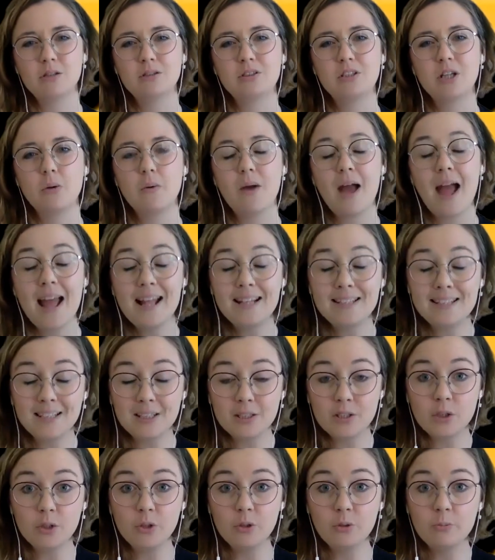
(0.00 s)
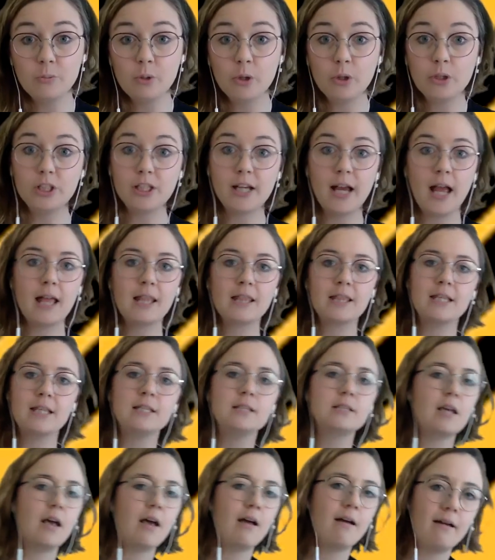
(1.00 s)
Don't edit too much at
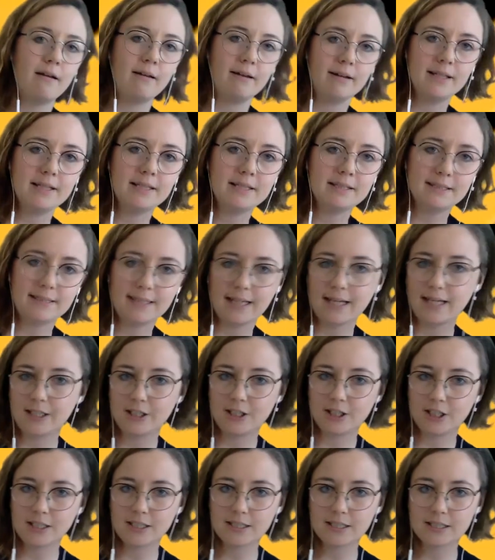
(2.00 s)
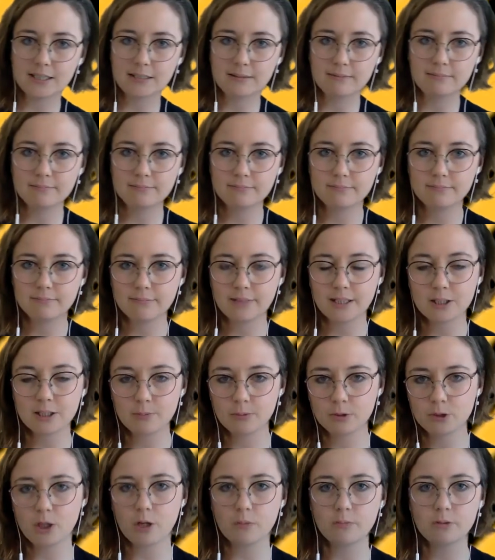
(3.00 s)
these early stages. That's my
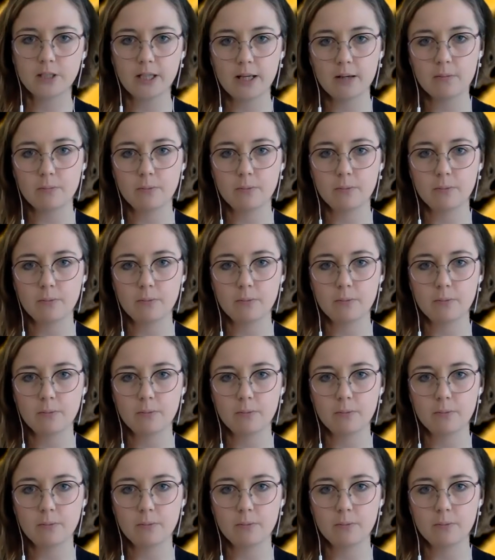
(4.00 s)
top tip.